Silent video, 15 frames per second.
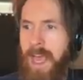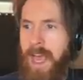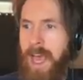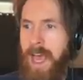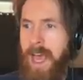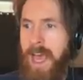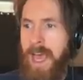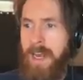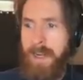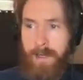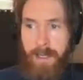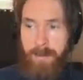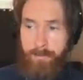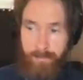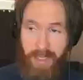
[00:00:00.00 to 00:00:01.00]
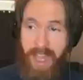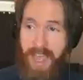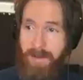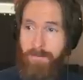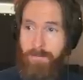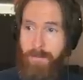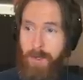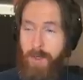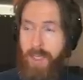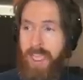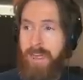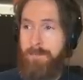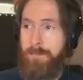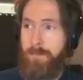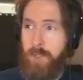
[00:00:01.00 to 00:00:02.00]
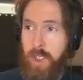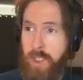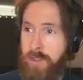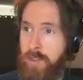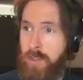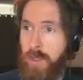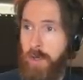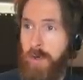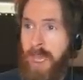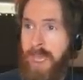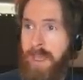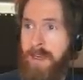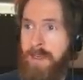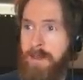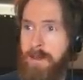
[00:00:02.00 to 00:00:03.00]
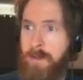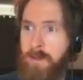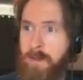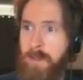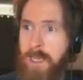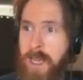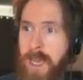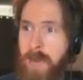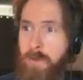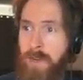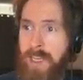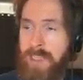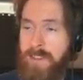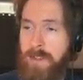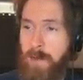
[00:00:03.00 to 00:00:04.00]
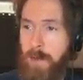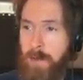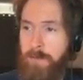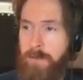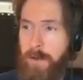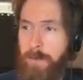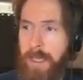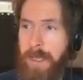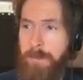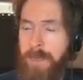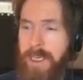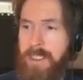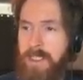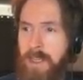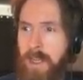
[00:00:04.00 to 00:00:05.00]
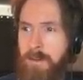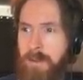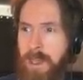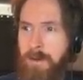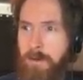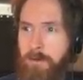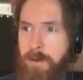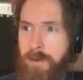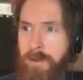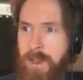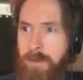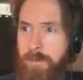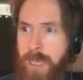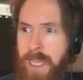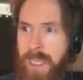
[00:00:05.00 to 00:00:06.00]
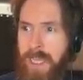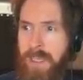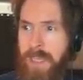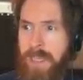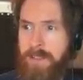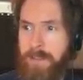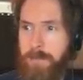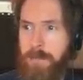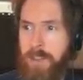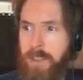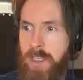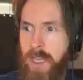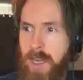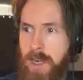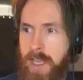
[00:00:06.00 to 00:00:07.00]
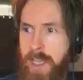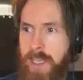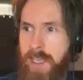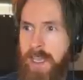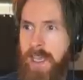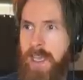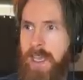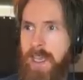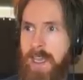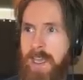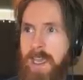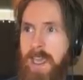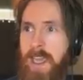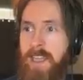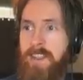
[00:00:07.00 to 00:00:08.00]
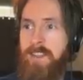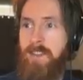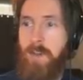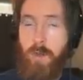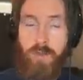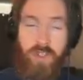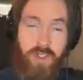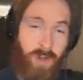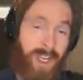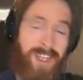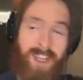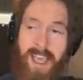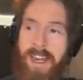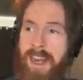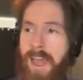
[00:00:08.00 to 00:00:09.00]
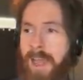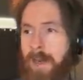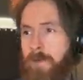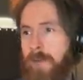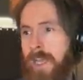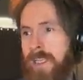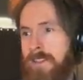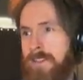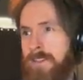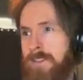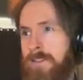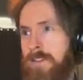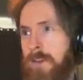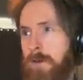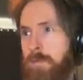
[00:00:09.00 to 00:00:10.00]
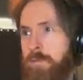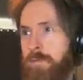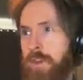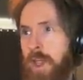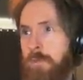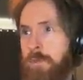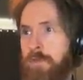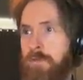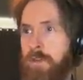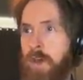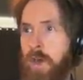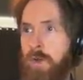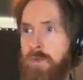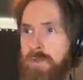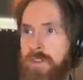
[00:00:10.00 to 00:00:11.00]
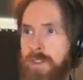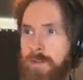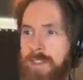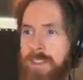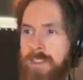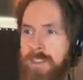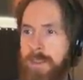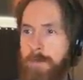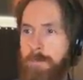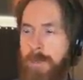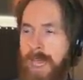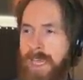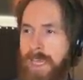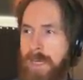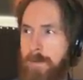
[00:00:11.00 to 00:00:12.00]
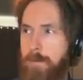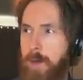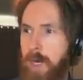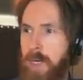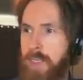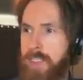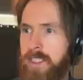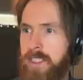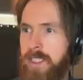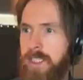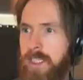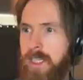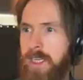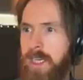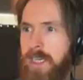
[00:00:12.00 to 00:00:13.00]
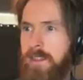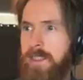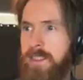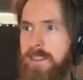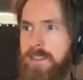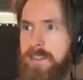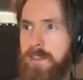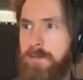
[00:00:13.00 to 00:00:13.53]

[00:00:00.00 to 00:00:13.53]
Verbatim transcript: And yeah, look at it. Just go ahead, uh, reads all from the image, like we have a front end, back end, and some styling. It goes straight ahead and creates some type of code. So this is the back end part. This is